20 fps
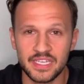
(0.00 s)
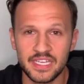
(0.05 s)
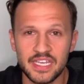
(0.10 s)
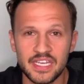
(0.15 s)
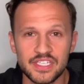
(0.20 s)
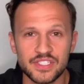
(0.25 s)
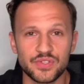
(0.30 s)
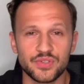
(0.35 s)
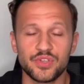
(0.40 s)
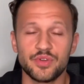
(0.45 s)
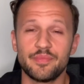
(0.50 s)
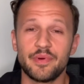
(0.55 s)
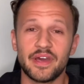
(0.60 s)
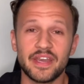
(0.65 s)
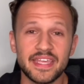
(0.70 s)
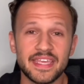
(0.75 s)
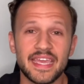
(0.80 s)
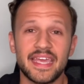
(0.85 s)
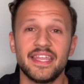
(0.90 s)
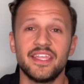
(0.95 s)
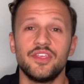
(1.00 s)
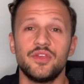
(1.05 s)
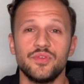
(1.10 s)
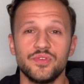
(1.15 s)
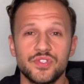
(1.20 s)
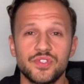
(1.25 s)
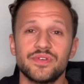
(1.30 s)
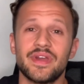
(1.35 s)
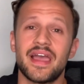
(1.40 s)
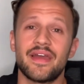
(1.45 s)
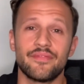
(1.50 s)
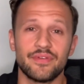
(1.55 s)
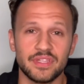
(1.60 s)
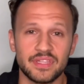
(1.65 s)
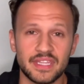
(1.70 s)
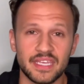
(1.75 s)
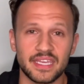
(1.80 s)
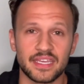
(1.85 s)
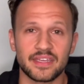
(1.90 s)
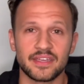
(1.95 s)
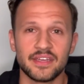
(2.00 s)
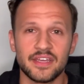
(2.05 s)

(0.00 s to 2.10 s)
So your body getting used to everything.